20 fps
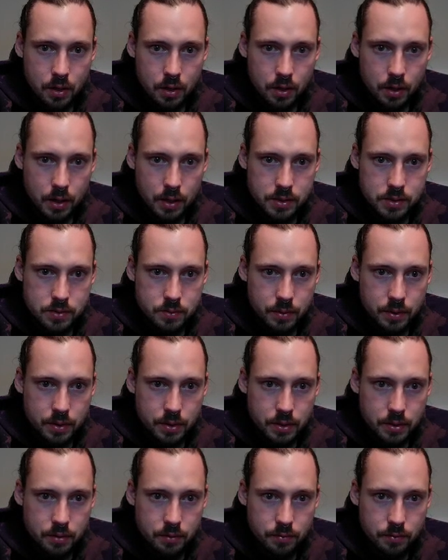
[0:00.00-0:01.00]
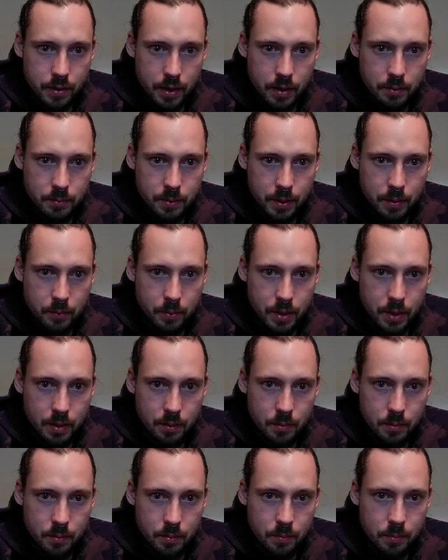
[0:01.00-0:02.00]
Alright, so I need to find my
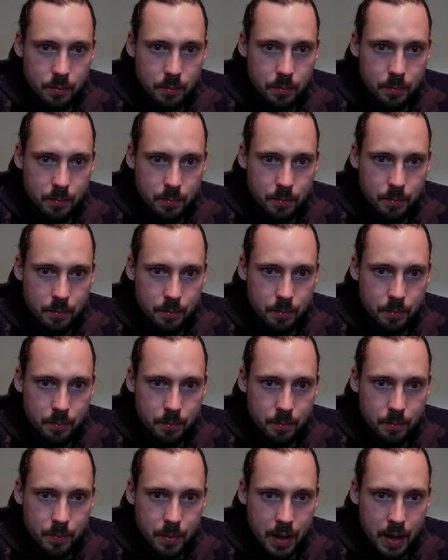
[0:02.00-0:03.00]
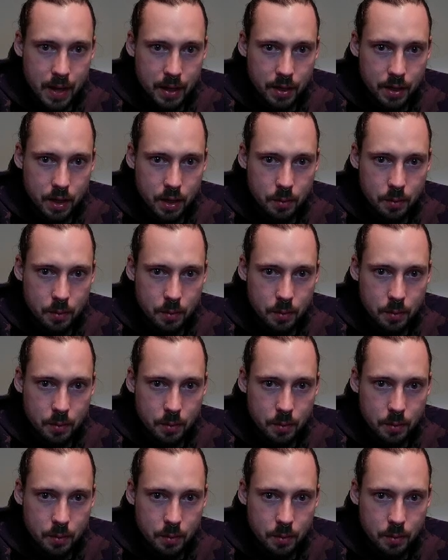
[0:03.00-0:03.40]
way back up